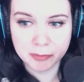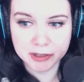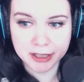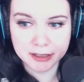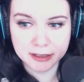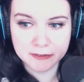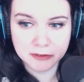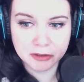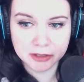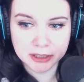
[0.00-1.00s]
But like it's
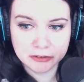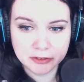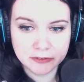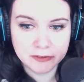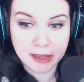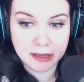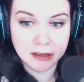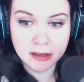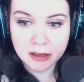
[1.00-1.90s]
literally just they